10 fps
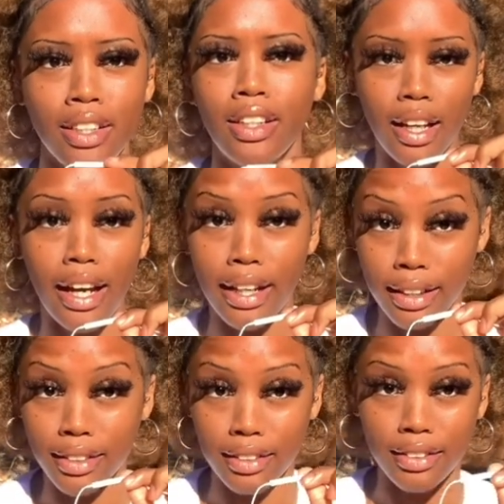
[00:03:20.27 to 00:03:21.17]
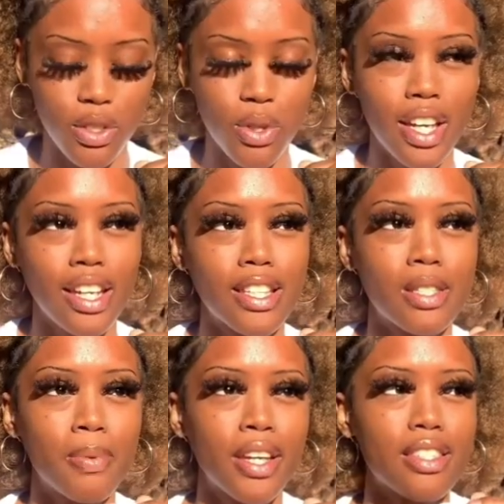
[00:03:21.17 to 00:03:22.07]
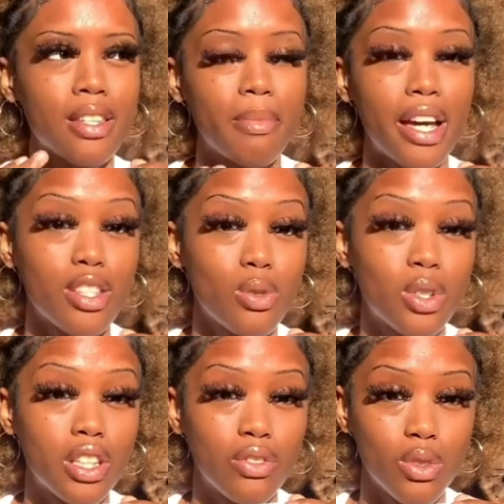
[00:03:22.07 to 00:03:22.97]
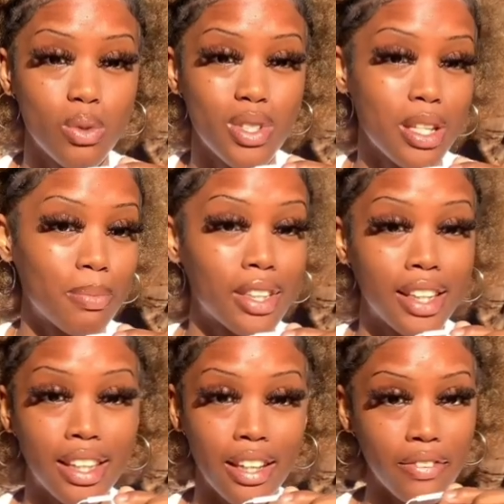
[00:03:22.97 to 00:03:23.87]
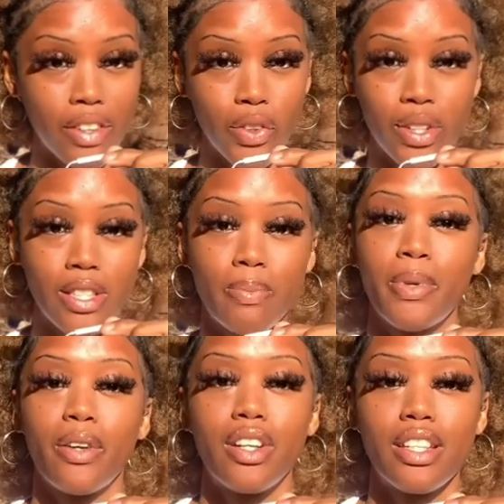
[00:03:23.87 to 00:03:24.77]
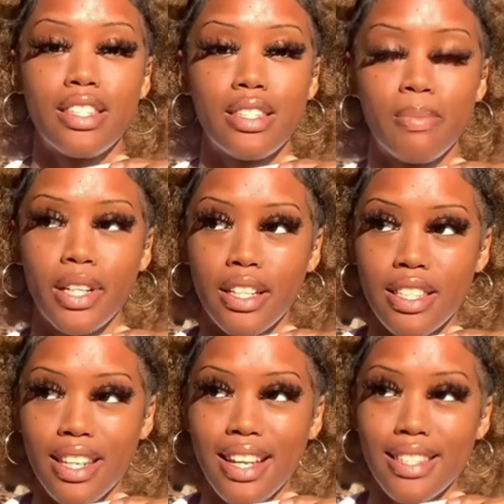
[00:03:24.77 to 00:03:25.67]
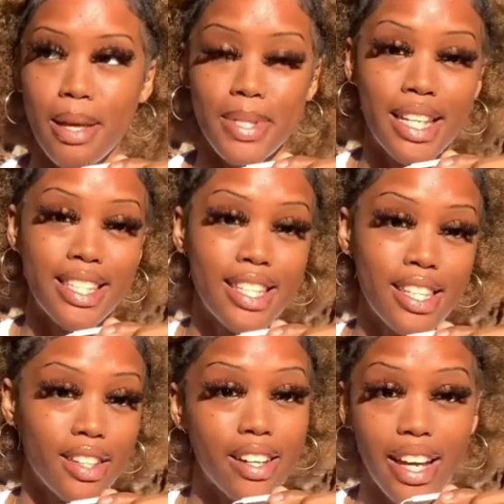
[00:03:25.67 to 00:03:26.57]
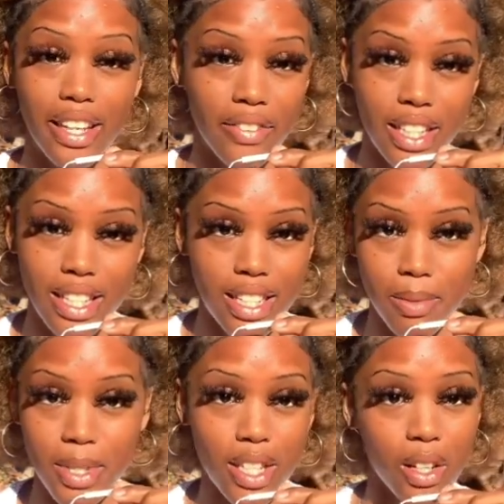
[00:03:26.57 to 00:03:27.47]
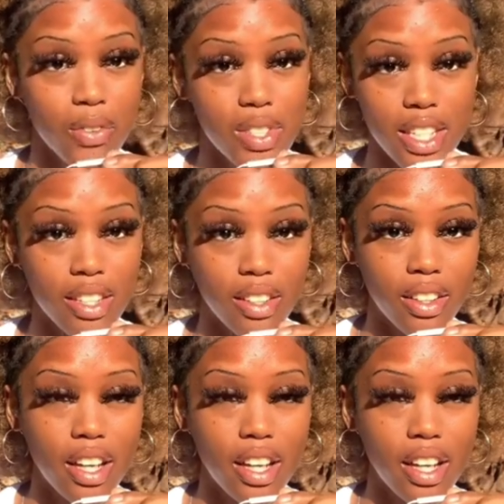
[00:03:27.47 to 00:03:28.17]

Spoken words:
Like, you can't expect somebody to give you something that they've never experienced, because 9 times out of 10 they're not giving it to themselves either.